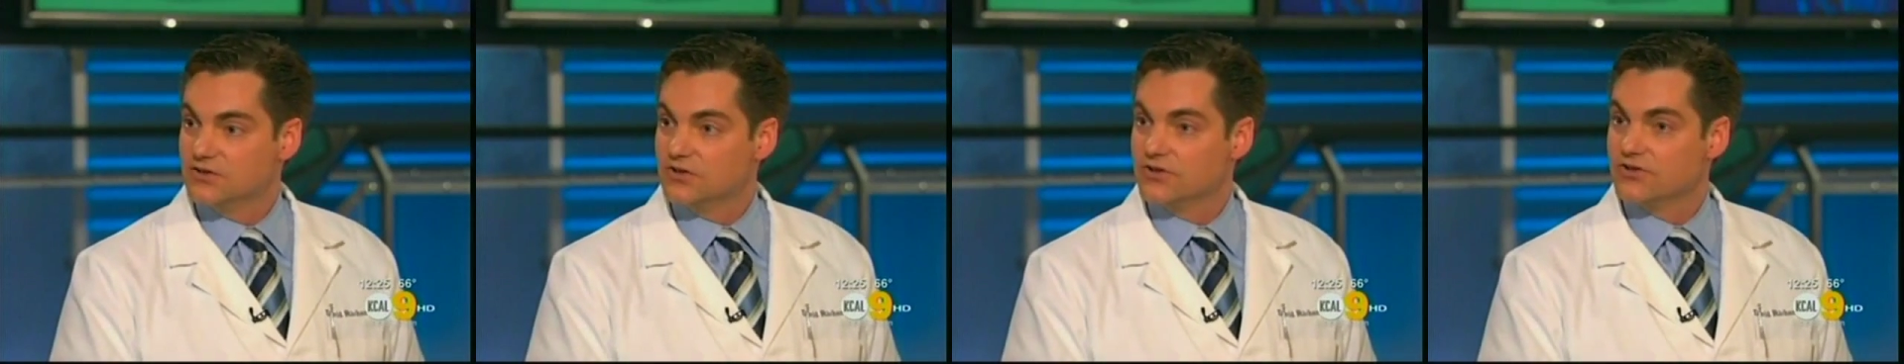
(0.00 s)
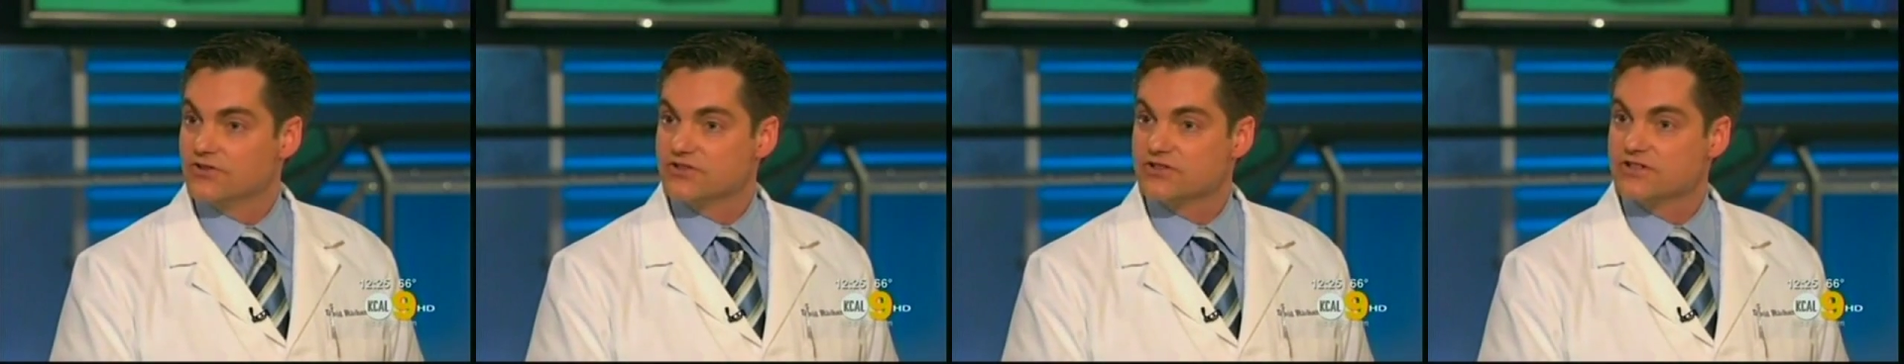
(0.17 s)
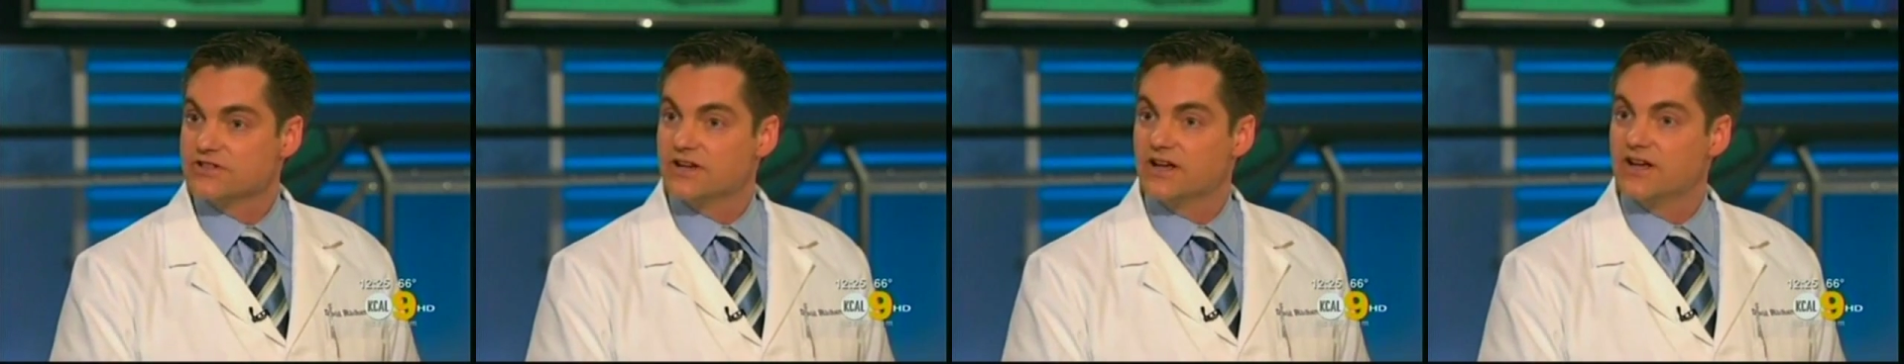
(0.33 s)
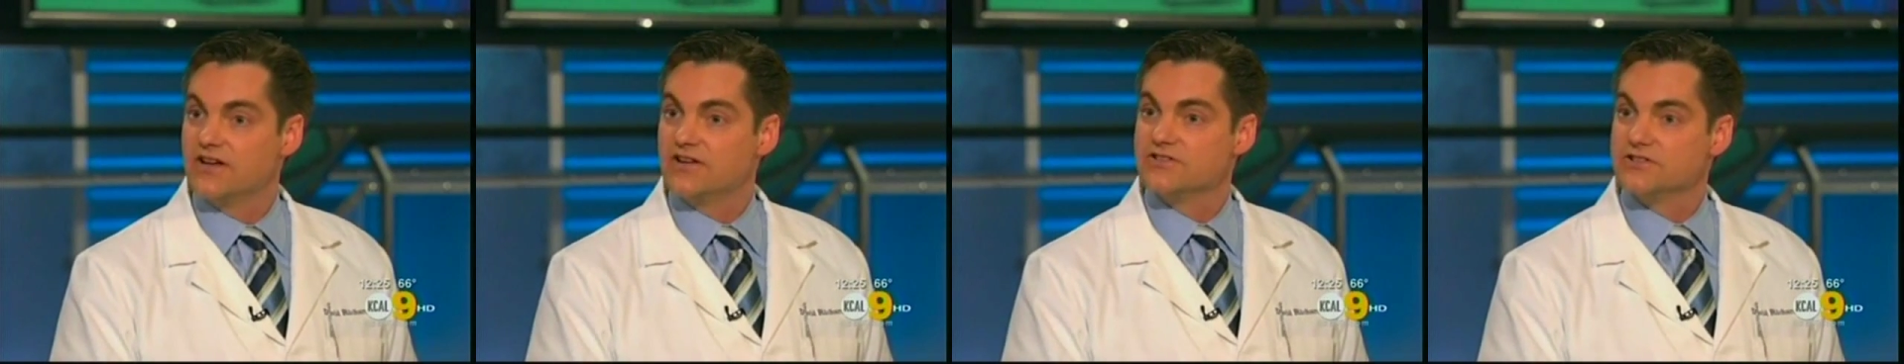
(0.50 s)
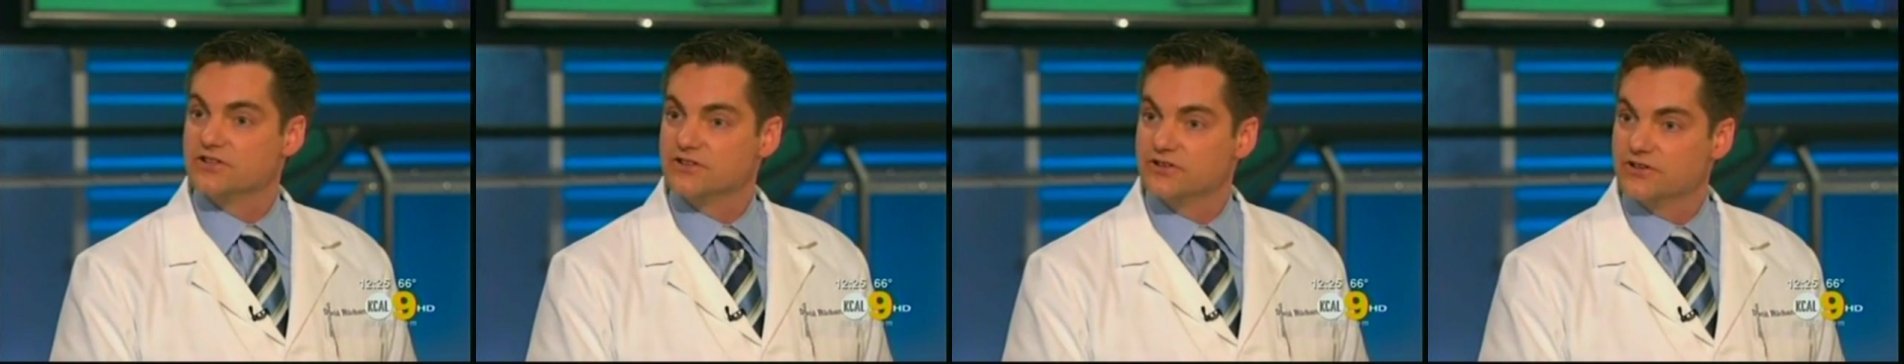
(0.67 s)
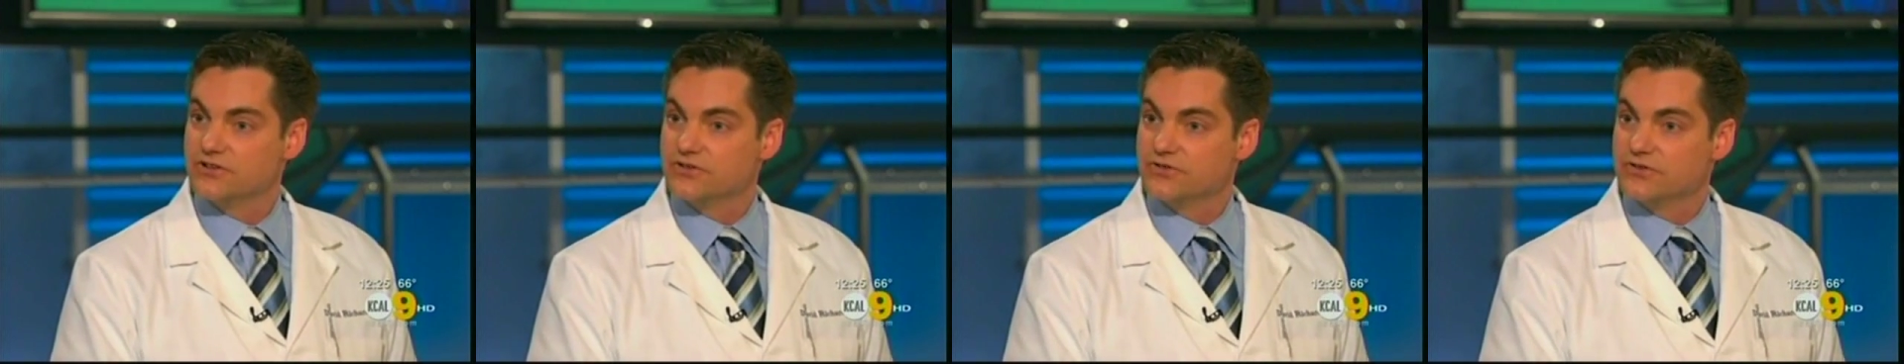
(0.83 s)
older style
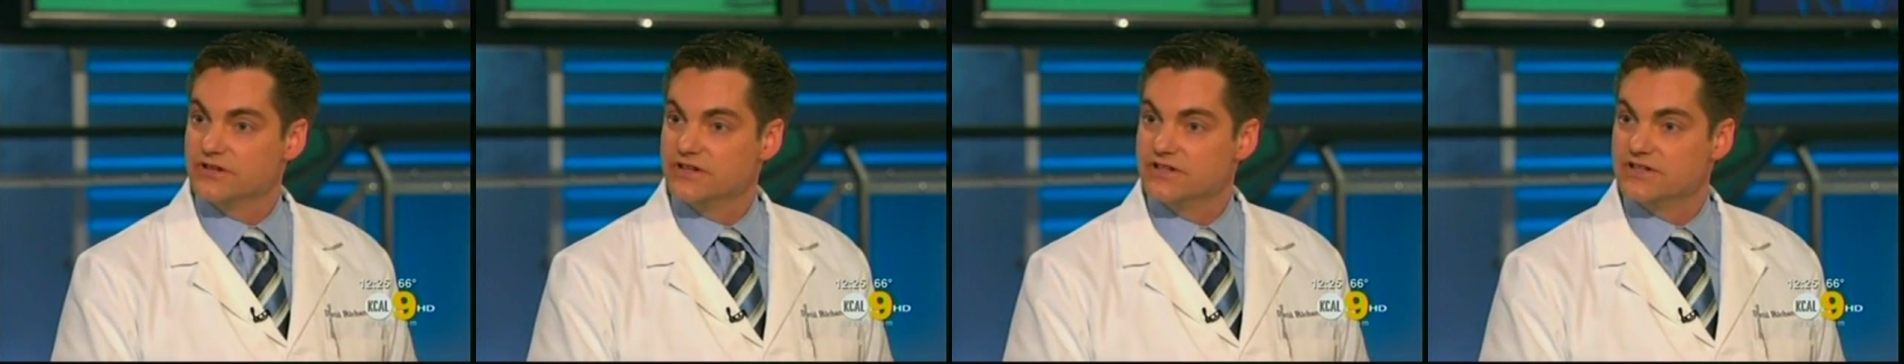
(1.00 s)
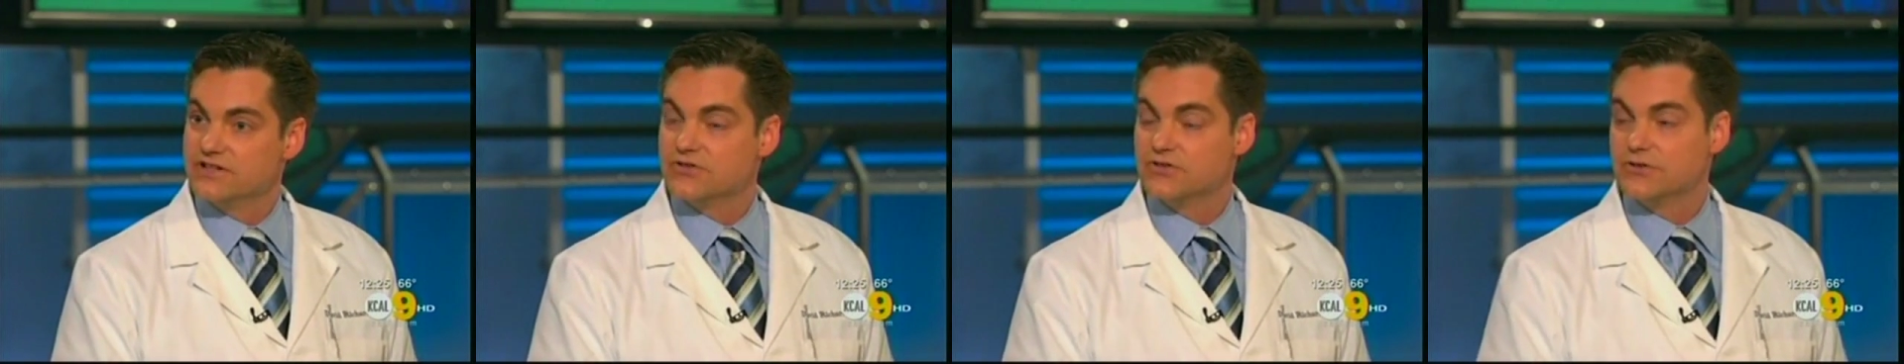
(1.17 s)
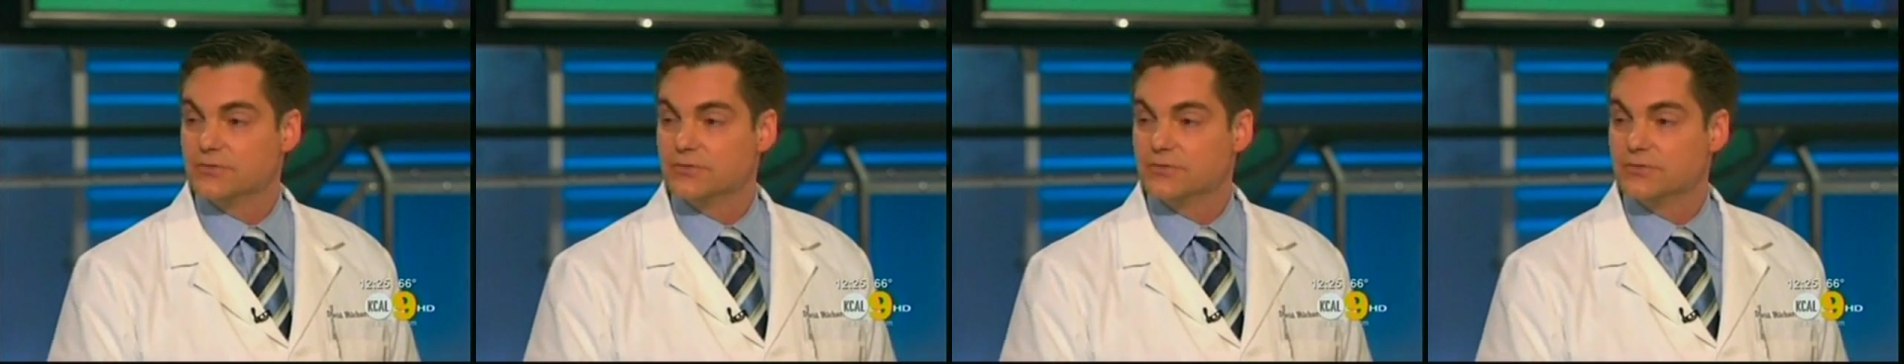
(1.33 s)
surgeries,